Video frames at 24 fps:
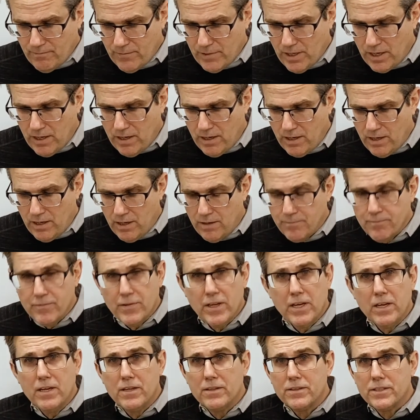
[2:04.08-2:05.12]

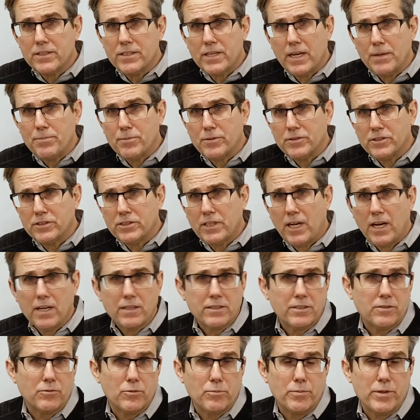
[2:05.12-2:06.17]
The type of stock
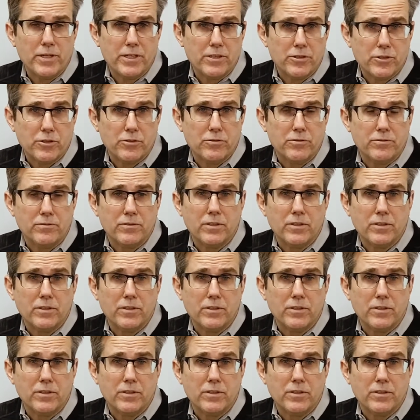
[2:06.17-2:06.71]
that will be issued.